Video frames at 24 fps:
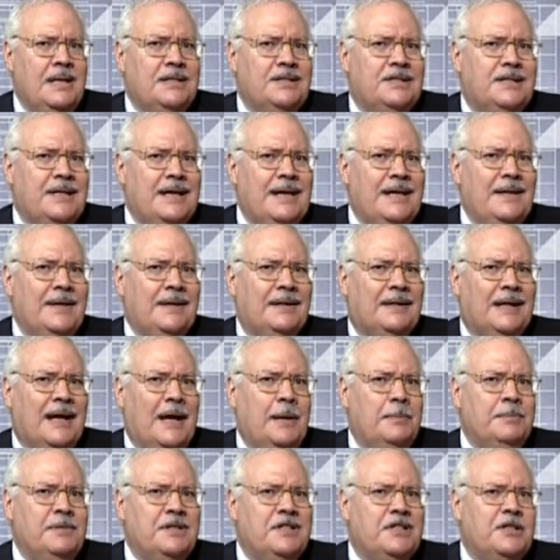say that
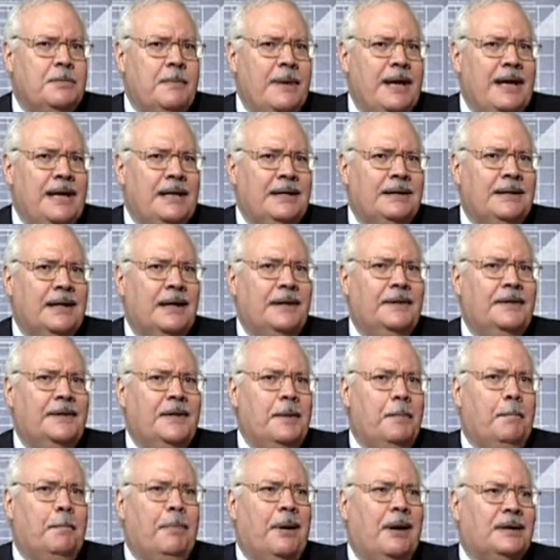I'm dismayed at
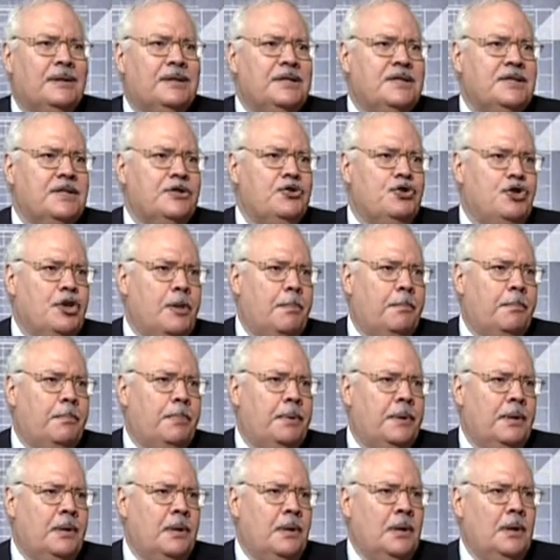the partisanship
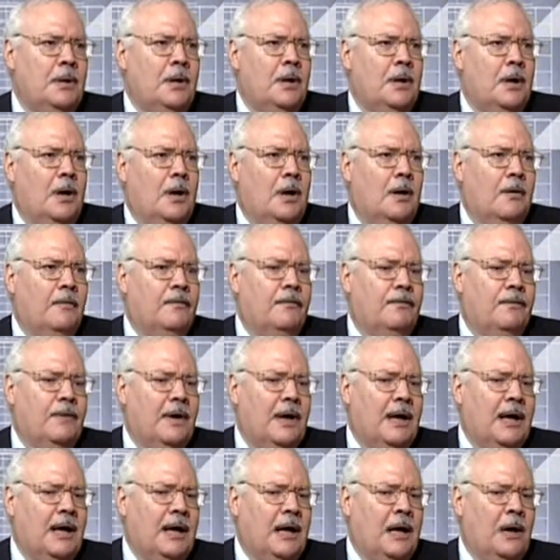of
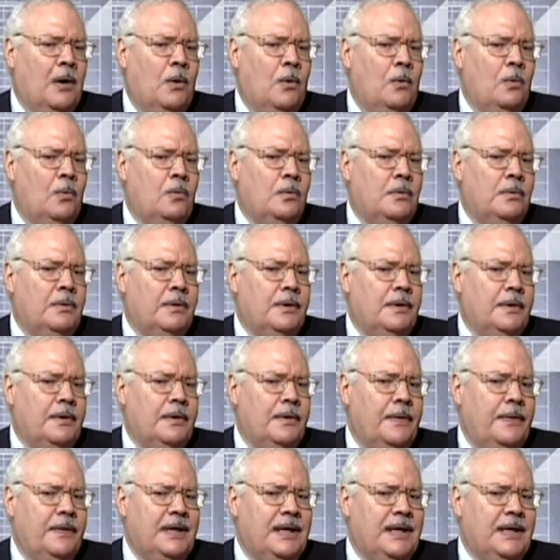how
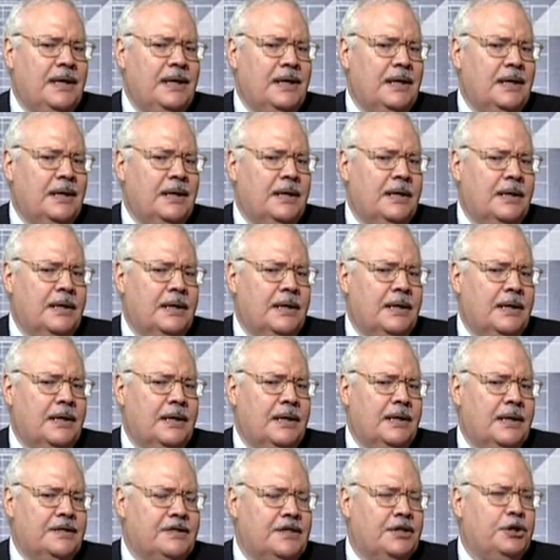the
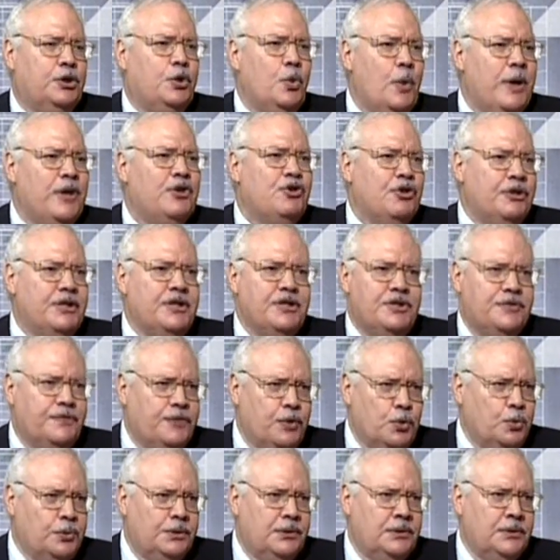situation is
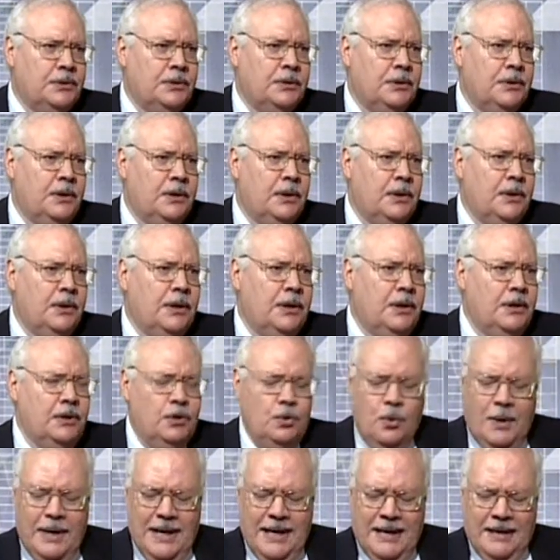viewed.
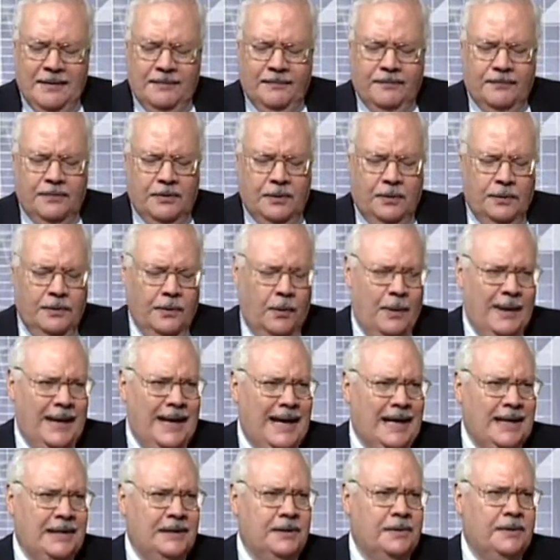You have, on the one
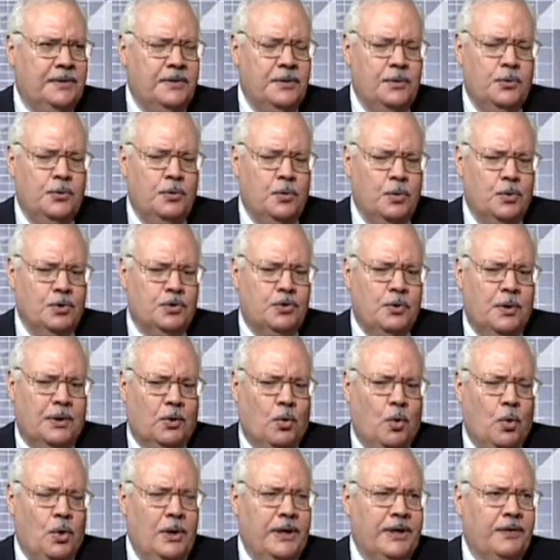hand, those who are
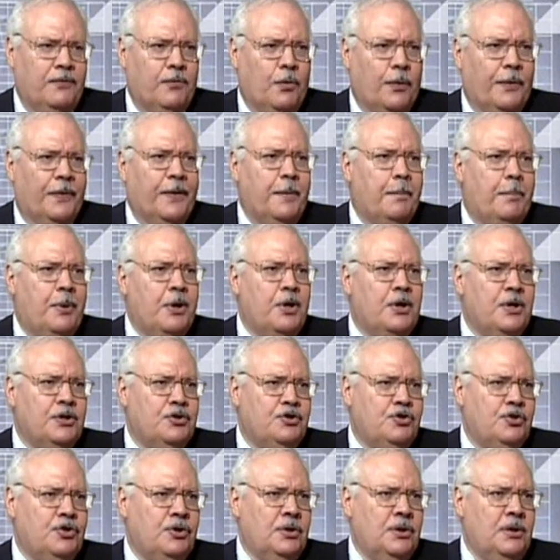calling for the
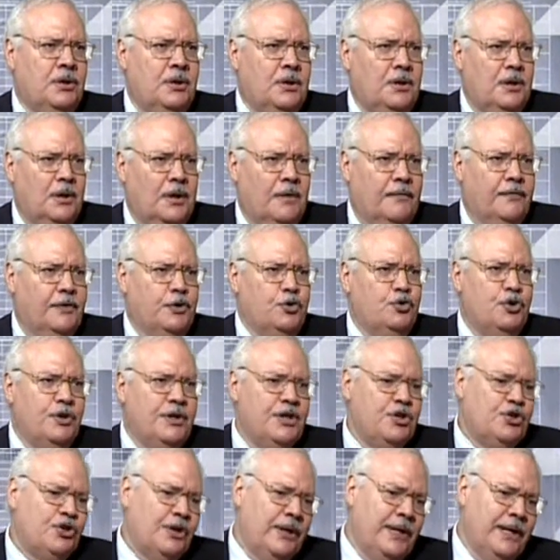purge of the
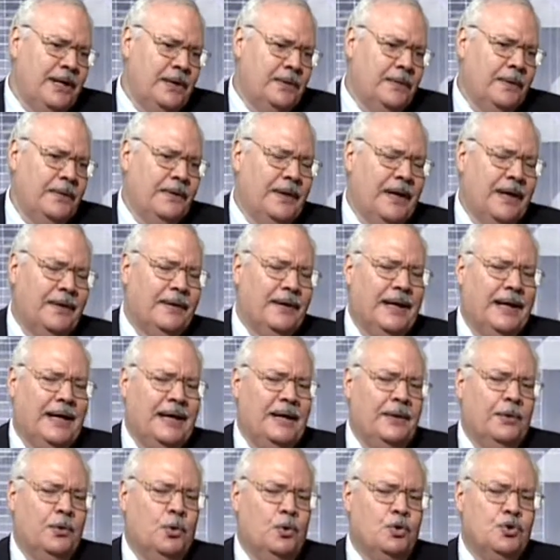judiciary, and on the other
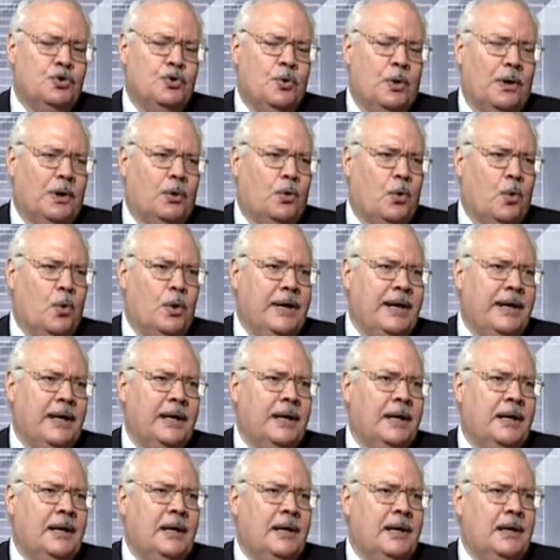hand, those who are
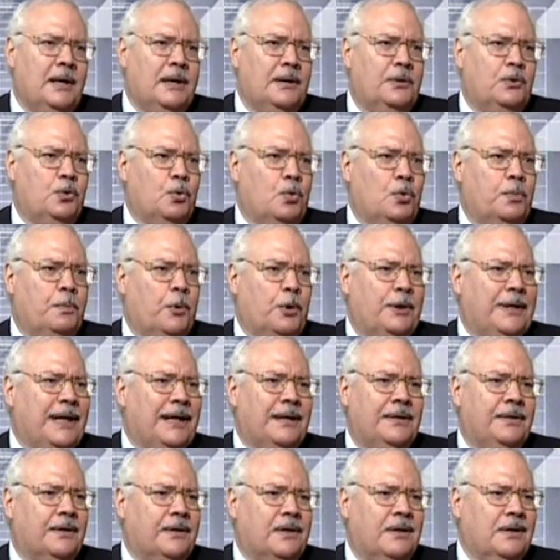calling to
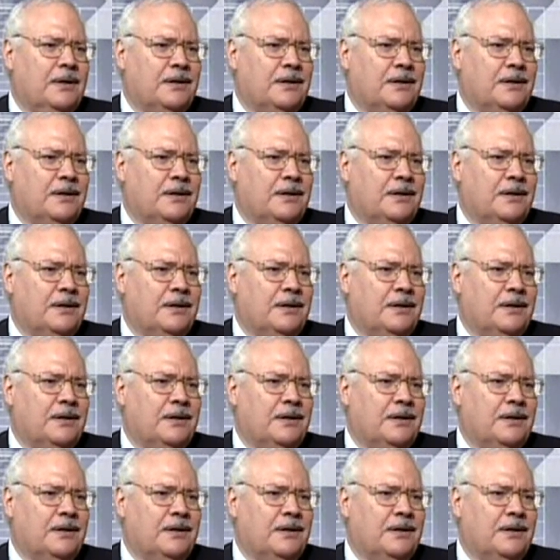protect